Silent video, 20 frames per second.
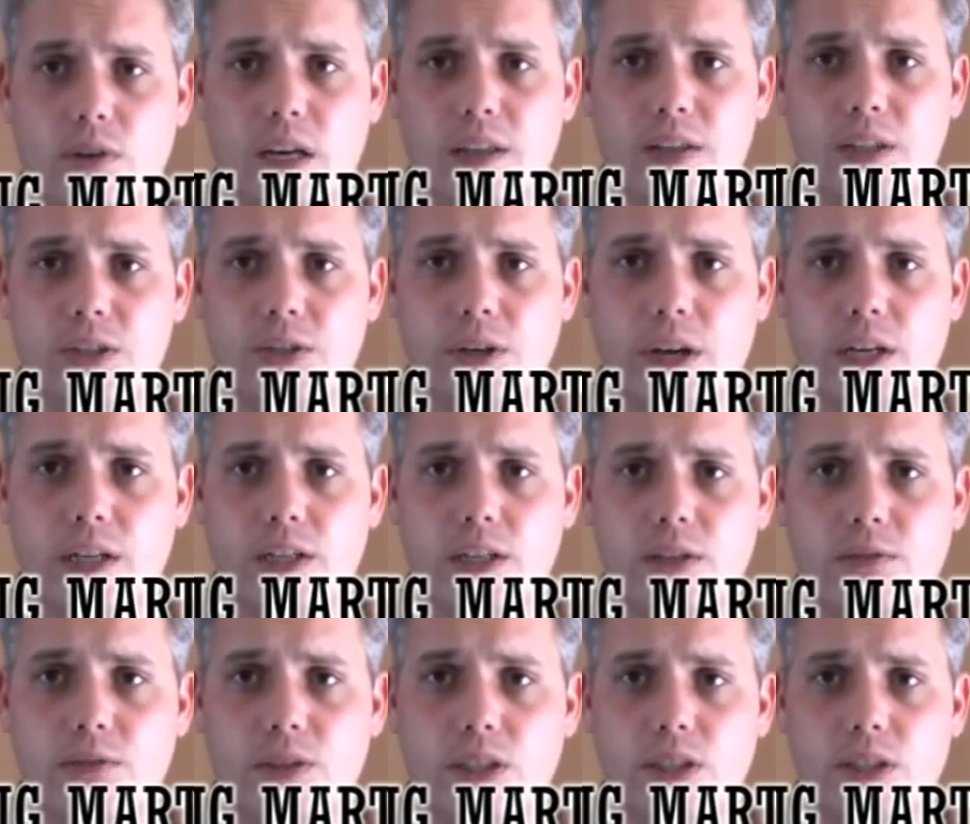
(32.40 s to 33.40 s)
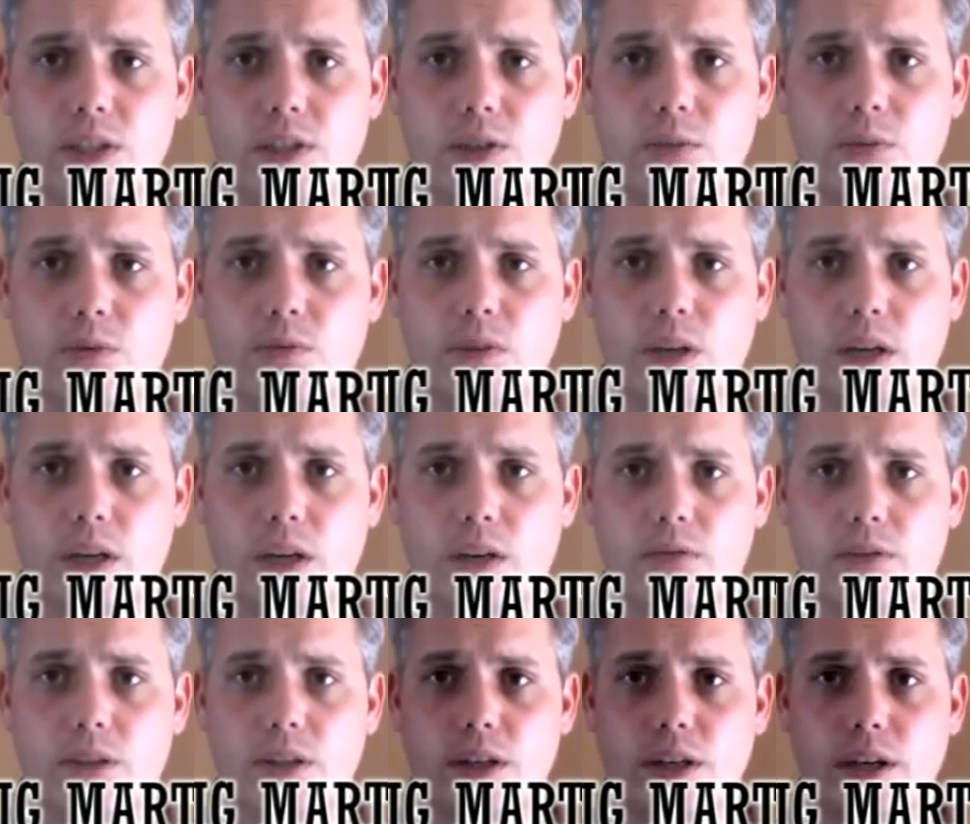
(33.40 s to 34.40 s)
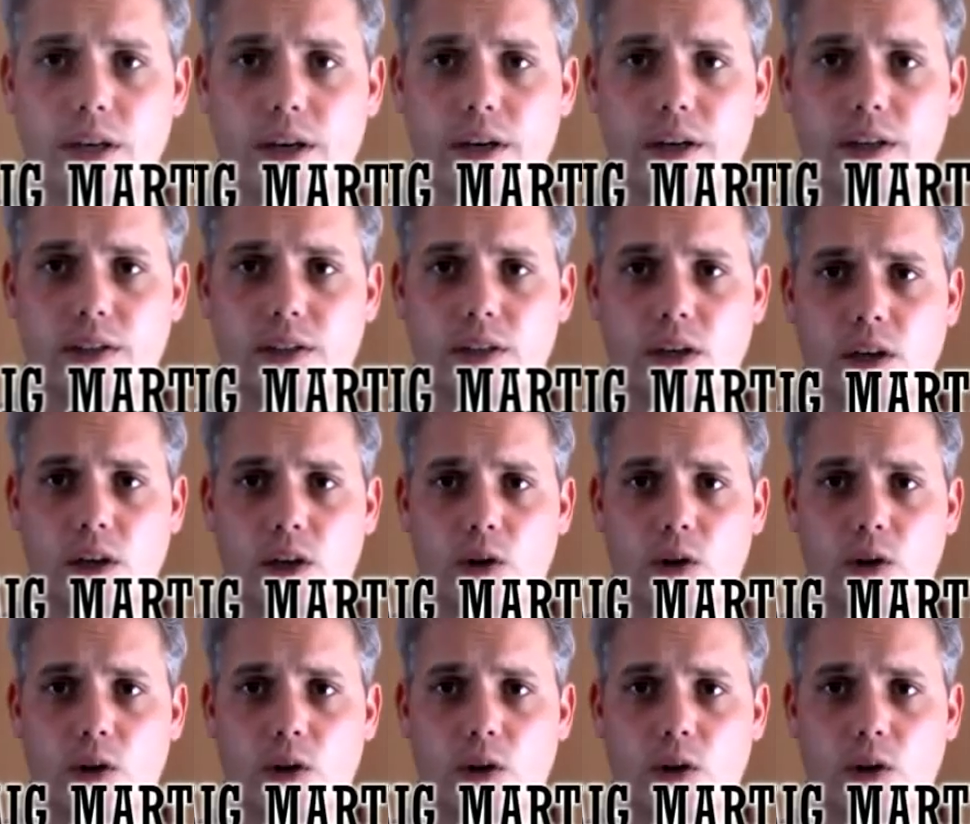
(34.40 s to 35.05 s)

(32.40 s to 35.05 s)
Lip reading: other training DVDs that we've done over the years.